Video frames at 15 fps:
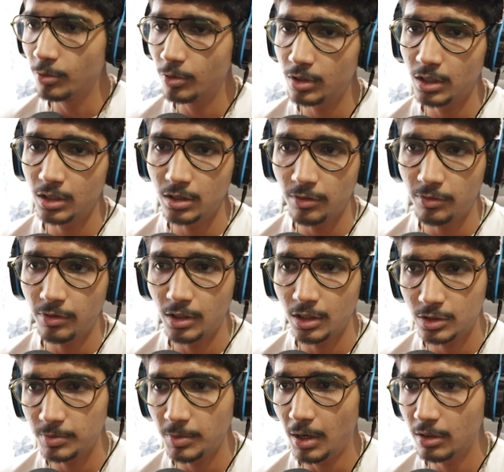to put in the
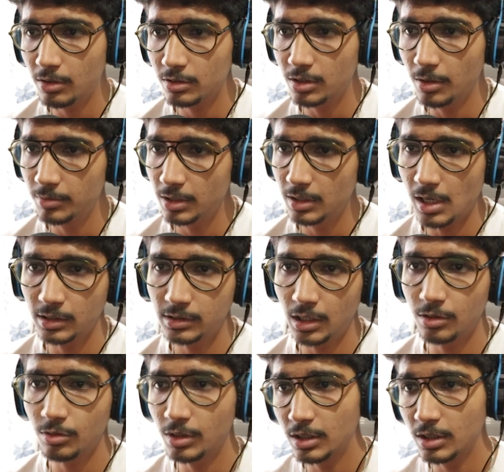first part or something like that,